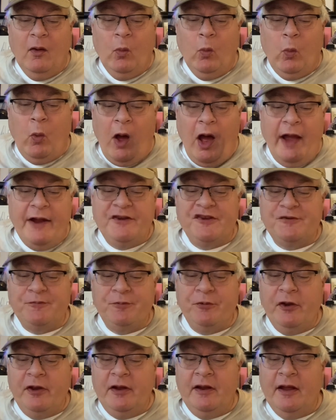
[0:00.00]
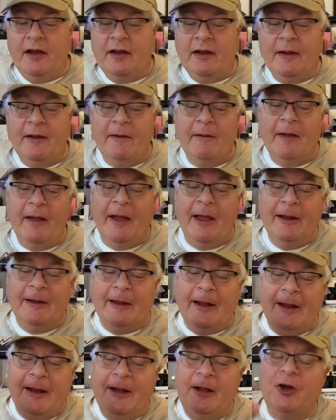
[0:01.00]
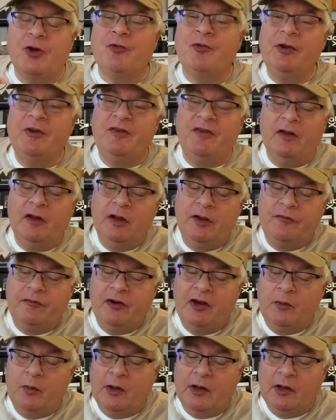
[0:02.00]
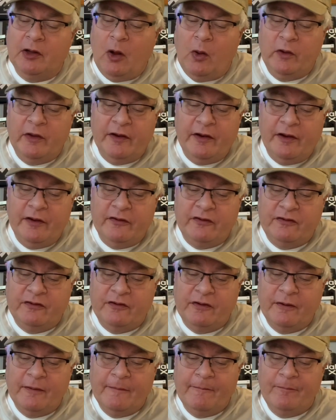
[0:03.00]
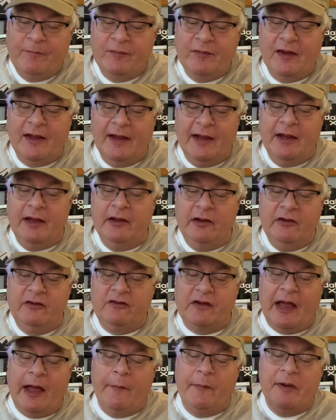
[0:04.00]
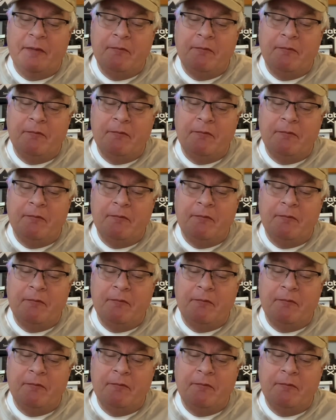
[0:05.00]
Widespread and increasingly frequent loneliness is, and we